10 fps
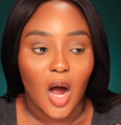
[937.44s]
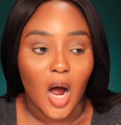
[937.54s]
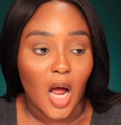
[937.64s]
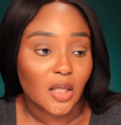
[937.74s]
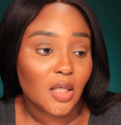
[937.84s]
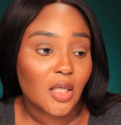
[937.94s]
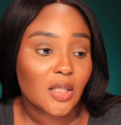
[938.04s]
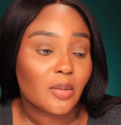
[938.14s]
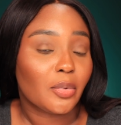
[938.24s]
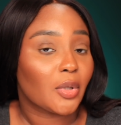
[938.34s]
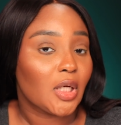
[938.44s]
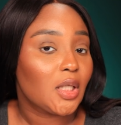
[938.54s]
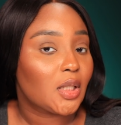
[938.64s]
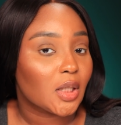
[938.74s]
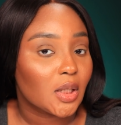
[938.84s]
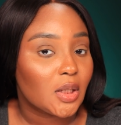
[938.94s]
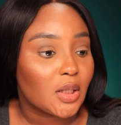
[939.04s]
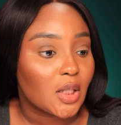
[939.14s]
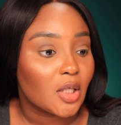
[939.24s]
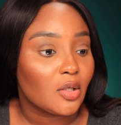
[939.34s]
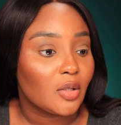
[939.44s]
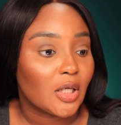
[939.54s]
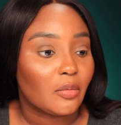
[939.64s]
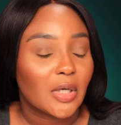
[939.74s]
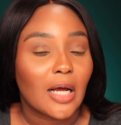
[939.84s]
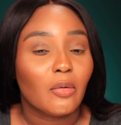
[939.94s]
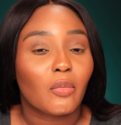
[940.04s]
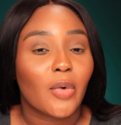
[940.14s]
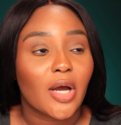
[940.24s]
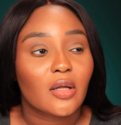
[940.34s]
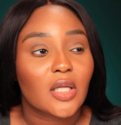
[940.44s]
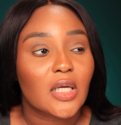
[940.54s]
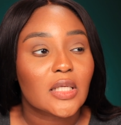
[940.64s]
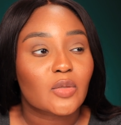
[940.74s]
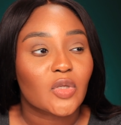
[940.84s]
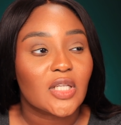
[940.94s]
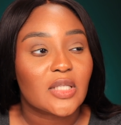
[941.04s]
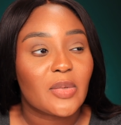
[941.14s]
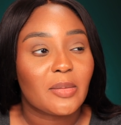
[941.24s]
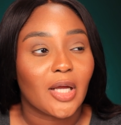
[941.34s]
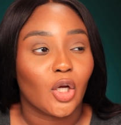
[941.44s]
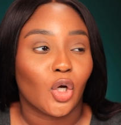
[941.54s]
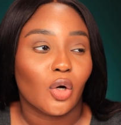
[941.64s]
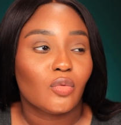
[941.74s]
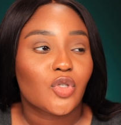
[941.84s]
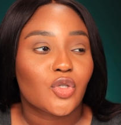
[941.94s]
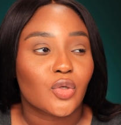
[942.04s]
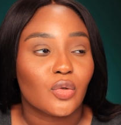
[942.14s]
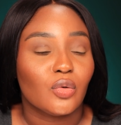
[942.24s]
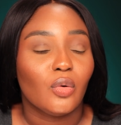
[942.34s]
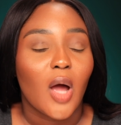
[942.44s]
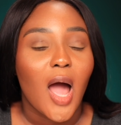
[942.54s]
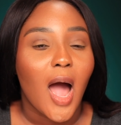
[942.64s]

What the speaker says: I think it's a pretty good deal. Now, would I wear this? Would this be my go-to?